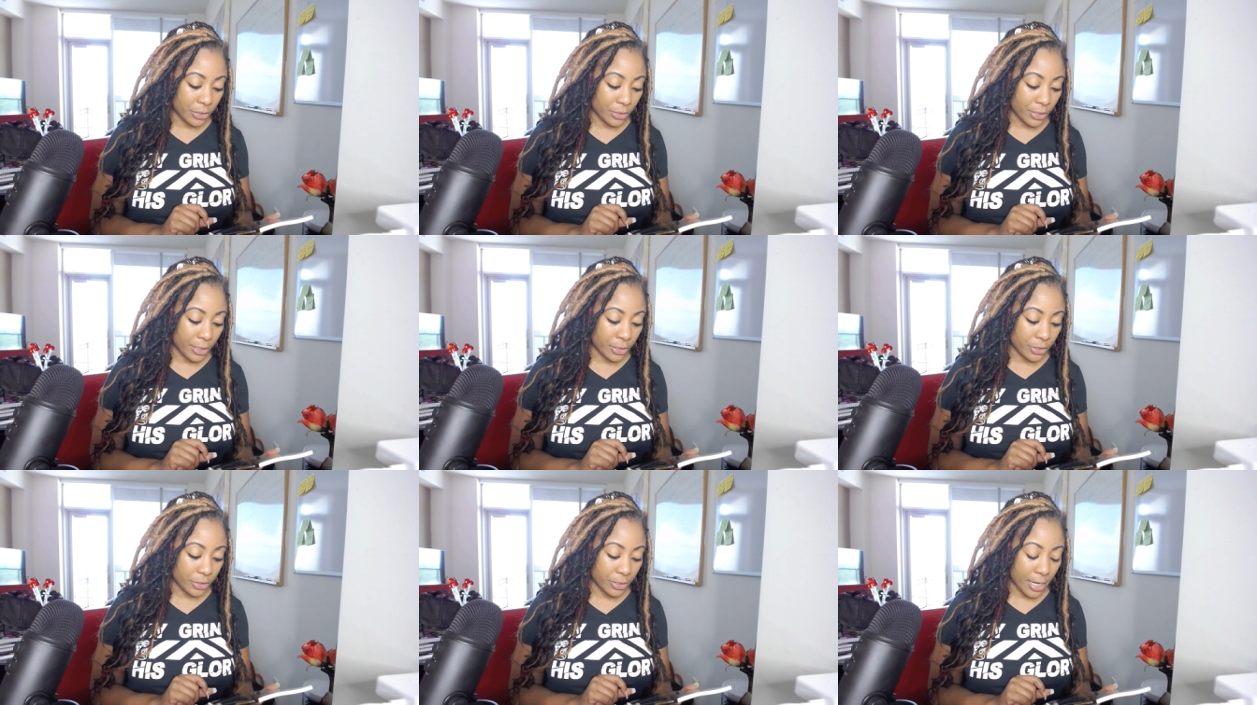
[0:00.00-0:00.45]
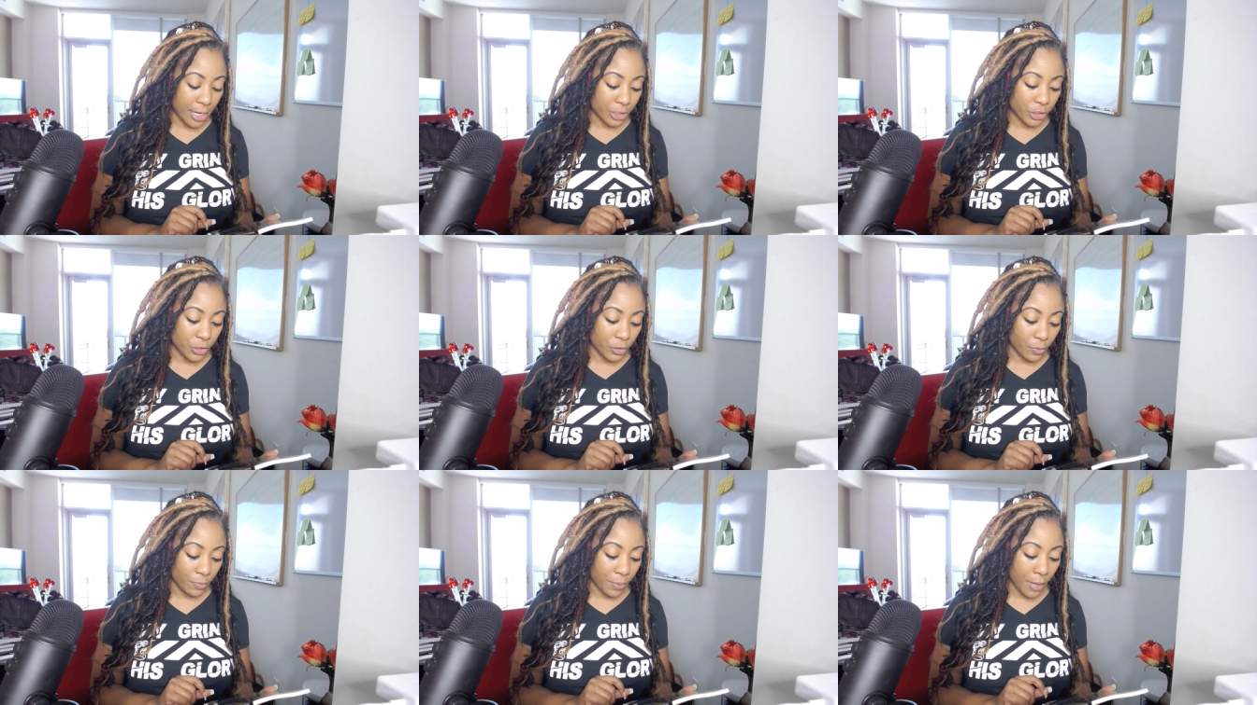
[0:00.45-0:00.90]

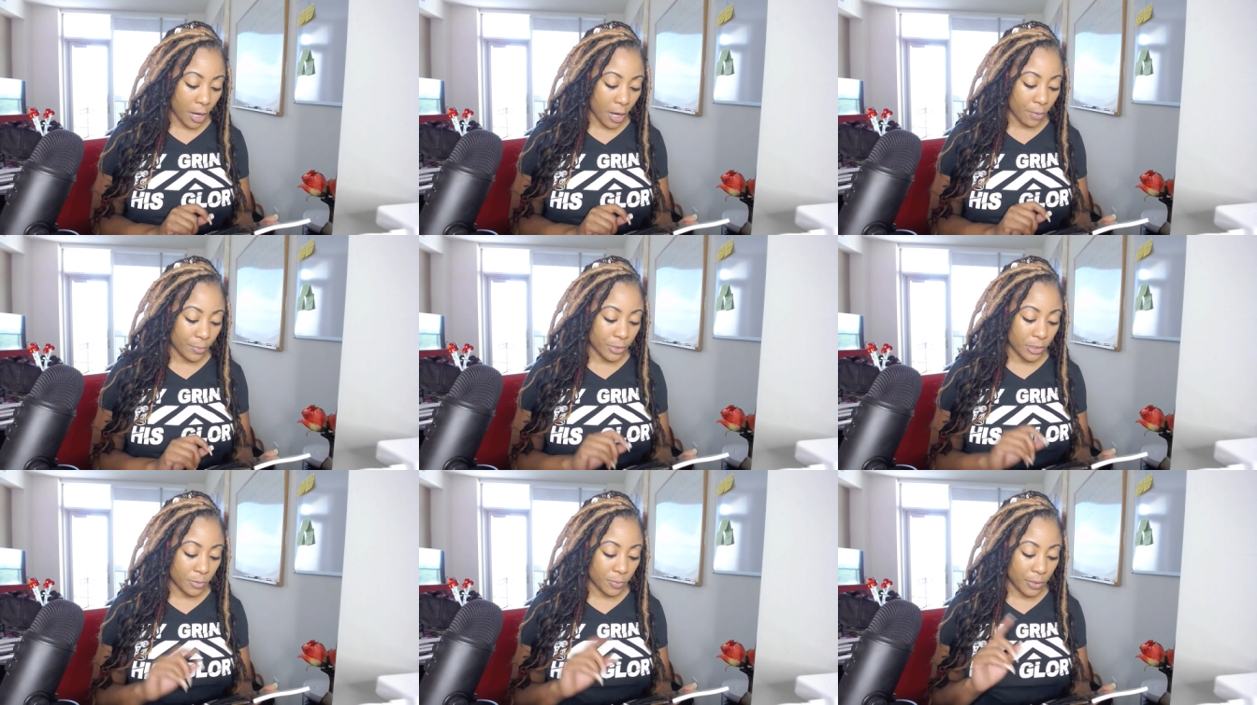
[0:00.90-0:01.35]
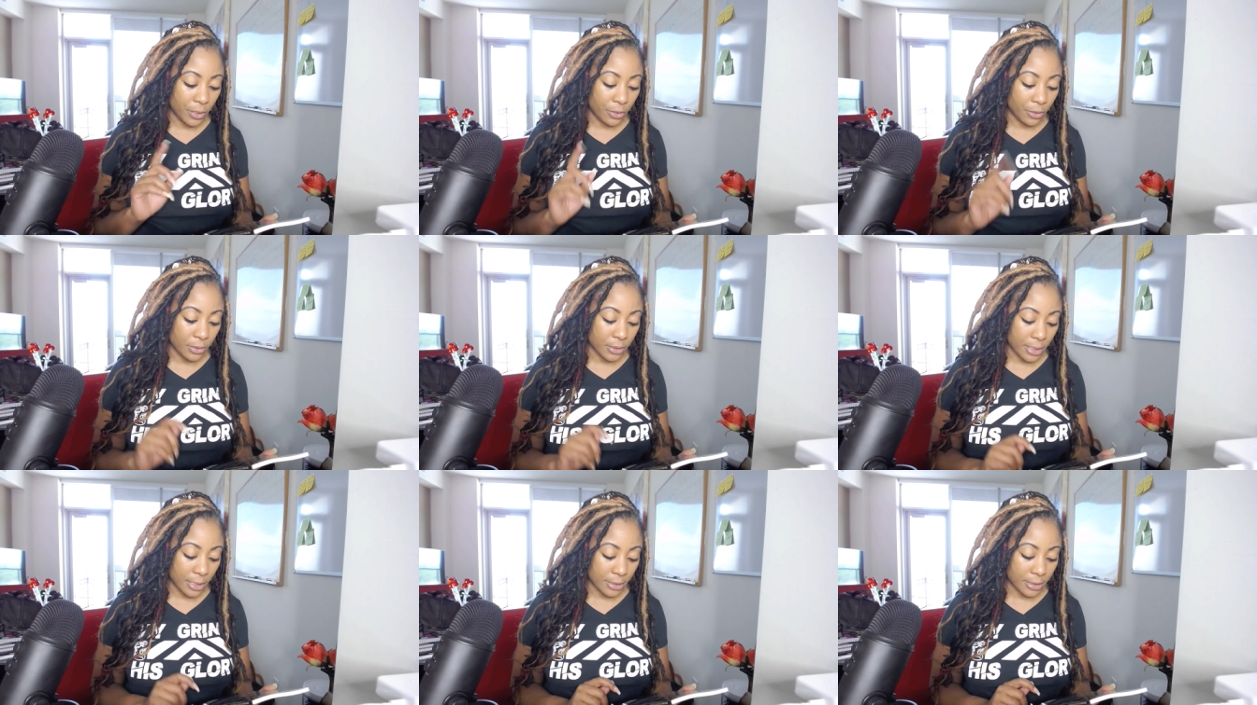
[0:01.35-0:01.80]
international empowerment speaker,
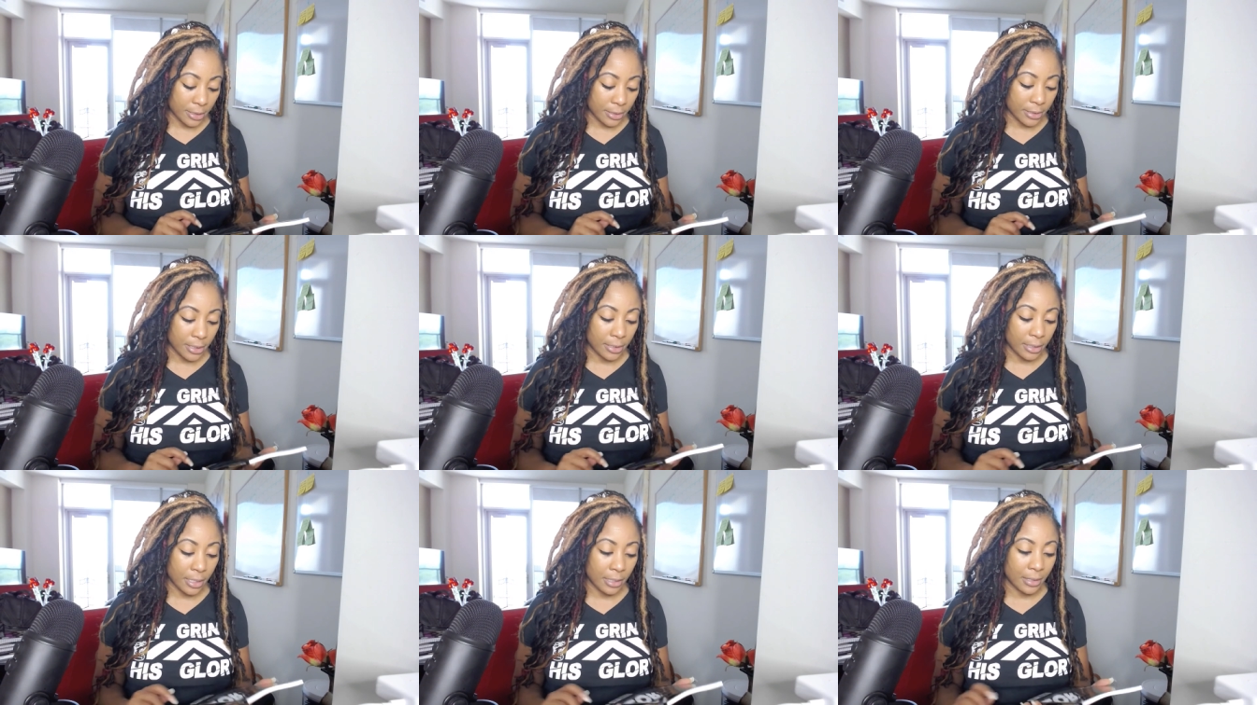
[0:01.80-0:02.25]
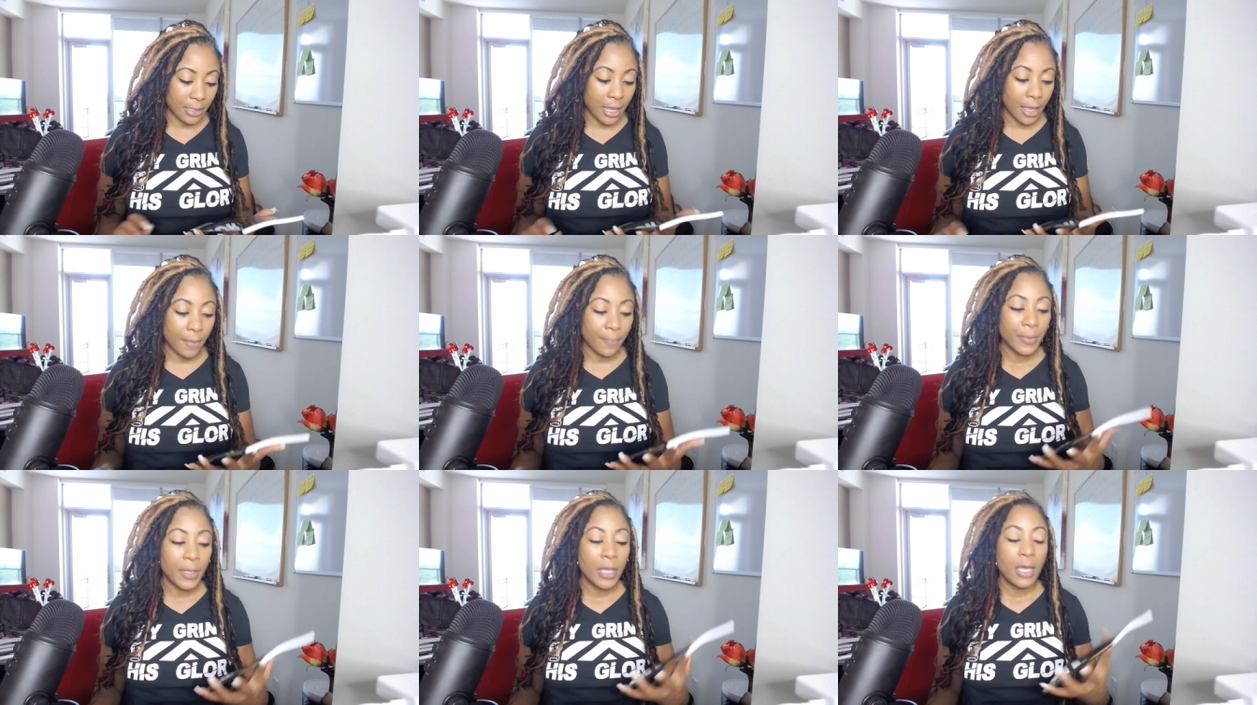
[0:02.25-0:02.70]
da da da da
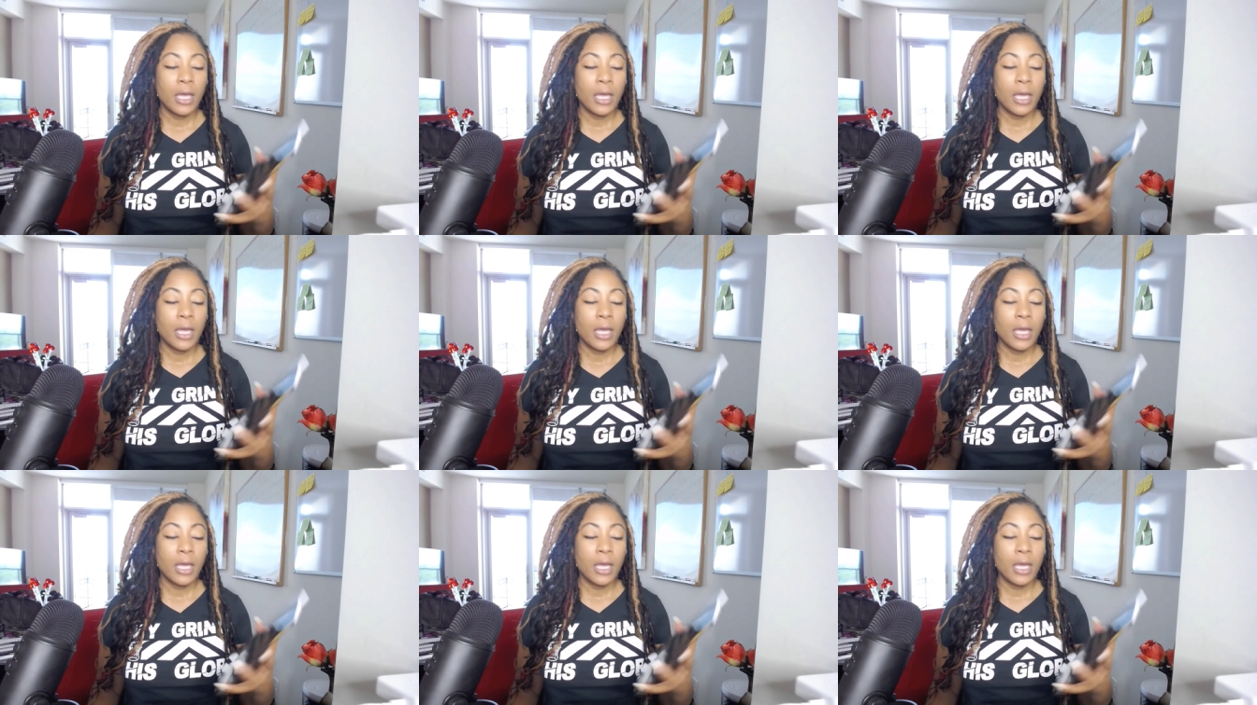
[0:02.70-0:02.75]
da.